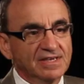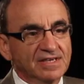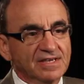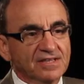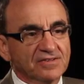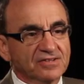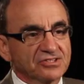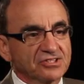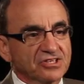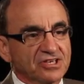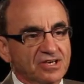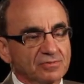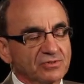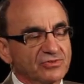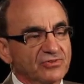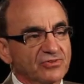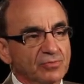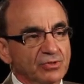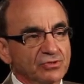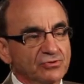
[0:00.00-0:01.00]
This comes
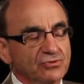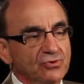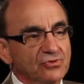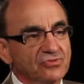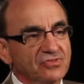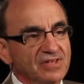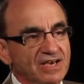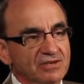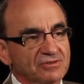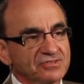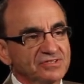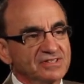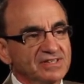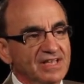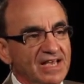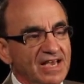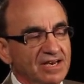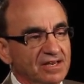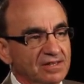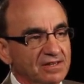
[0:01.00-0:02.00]
from a
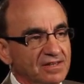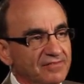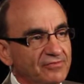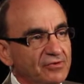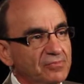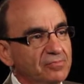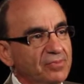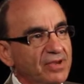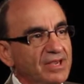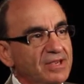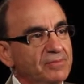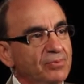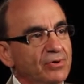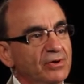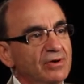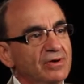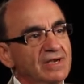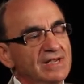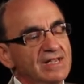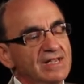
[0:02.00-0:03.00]
2011 paper.